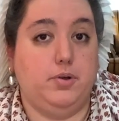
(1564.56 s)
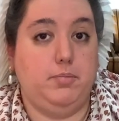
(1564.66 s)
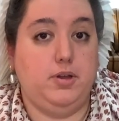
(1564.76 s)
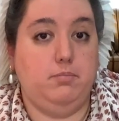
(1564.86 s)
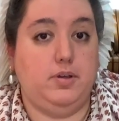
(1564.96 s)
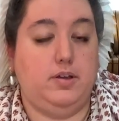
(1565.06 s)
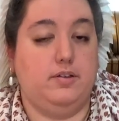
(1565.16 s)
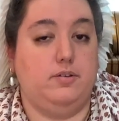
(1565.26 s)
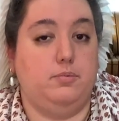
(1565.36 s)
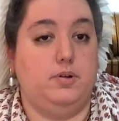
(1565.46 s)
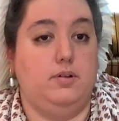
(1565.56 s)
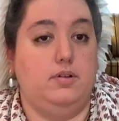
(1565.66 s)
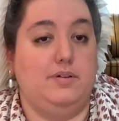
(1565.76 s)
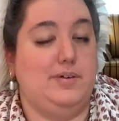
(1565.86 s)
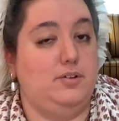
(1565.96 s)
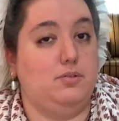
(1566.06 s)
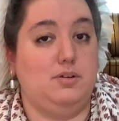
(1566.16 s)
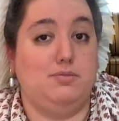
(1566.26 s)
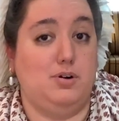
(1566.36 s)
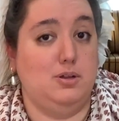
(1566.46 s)
ribbon because it will eventually
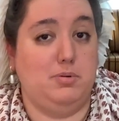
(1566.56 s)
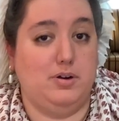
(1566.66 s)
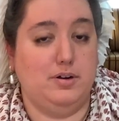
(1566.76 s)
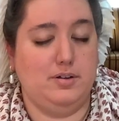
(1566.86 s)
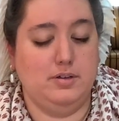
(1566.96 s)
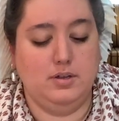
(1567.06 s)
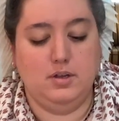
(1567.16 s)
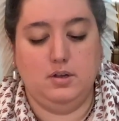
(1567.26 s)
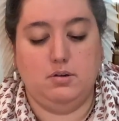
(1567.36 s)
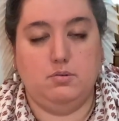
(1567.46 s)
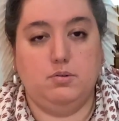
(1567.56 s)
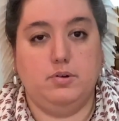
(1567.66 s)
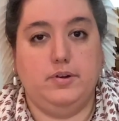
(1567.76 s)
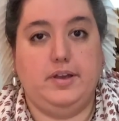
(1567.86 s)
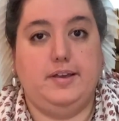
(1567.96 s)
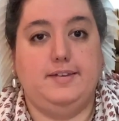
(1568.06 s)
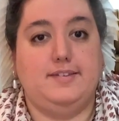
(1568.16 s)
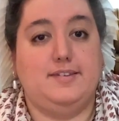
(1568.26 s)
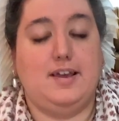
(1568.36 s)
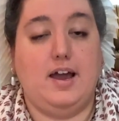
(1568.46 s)
fall apart or a
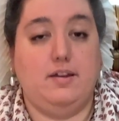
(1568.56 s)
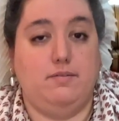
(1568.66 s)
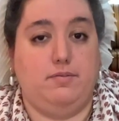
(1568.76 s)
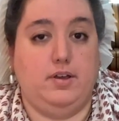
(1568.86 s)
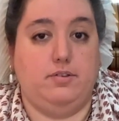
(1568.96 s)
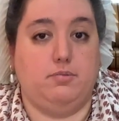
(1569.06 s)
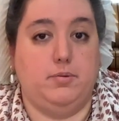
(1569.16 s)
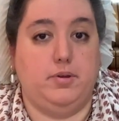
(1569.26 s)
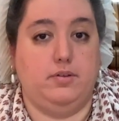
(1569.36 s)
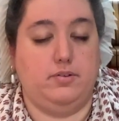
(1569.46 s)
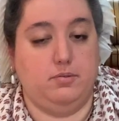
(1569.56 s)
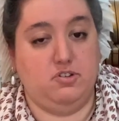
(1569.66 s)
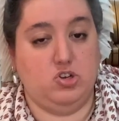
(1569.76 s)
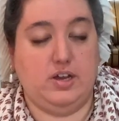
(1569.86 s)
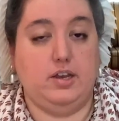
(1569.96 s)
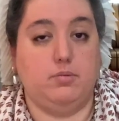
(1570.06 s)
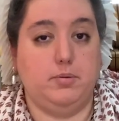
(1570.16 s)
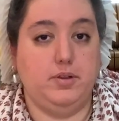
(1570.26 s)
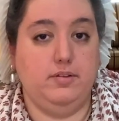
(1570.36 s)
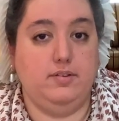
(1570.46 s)
satin face ribbon, so the shiny
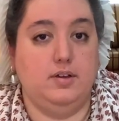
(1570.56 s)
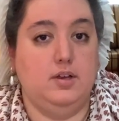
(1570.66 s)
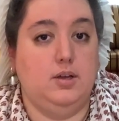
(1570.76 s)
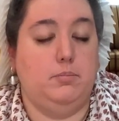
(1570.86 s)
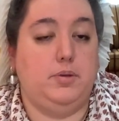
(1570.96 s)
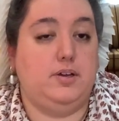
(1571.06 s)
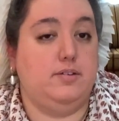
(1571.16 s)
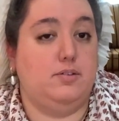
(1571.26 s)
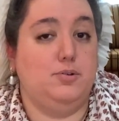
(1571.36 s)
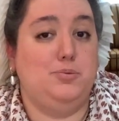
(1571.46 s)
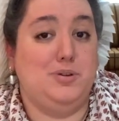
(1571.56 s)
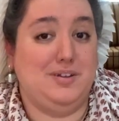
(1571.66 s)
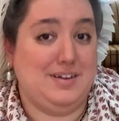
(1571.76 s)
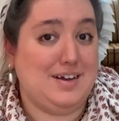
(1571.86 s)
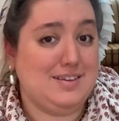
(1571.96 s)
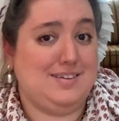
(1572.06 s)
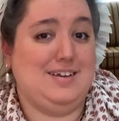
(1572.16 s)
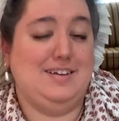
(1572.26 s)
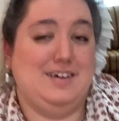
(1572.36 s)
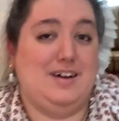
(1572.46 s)
ribbons because those will not
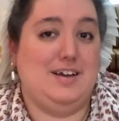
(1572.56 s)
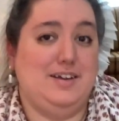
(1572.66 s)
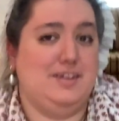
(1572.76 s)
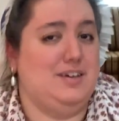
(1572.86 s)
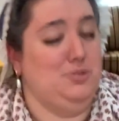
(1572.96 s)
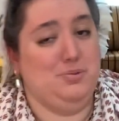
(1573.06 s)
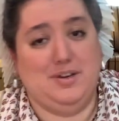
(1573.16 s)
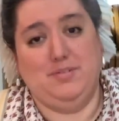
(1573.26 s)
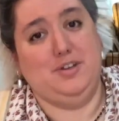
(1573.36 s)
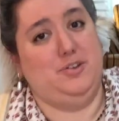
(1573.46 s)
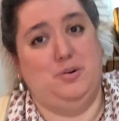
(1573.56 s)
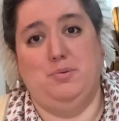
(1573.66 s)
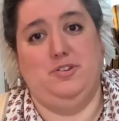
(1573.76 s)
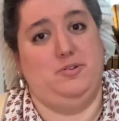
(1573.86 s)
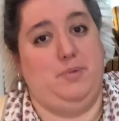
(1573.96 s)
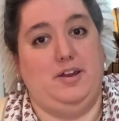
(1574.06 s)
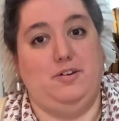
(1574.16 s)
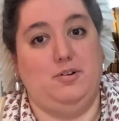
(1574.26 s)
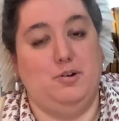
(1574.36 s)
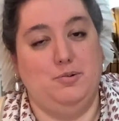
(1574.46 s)
stay tied and you definitely don't want your
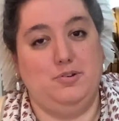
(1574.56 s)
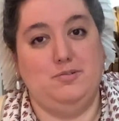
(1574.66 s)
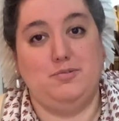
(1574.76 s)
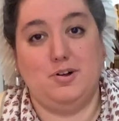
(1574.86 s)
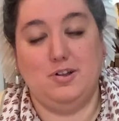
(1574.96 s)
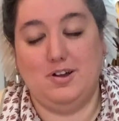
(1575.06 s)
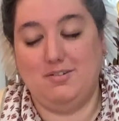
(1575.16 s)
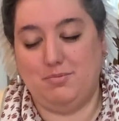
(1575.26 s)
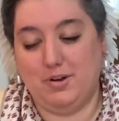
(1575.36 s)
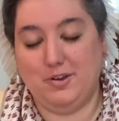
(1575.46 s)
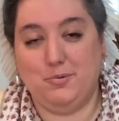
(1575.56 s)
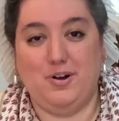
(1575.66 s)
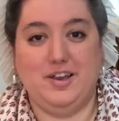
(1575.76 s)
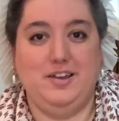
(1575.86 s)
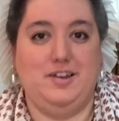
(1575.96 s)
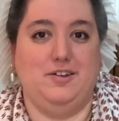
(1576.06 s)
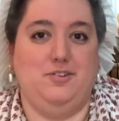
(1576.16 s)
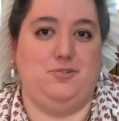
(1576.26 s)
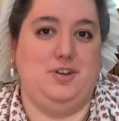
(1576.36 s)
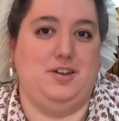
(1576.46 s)
petty to coat to fall off while you're walking down
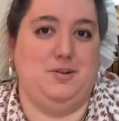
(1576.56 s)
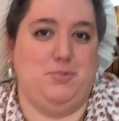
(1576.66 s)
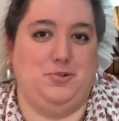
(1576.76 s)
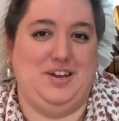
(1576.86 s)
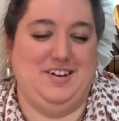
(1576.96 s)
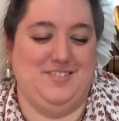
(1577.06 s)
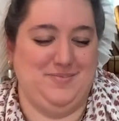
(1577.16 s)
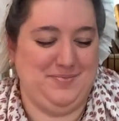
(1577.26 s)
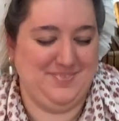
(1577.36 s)
the street in a parade.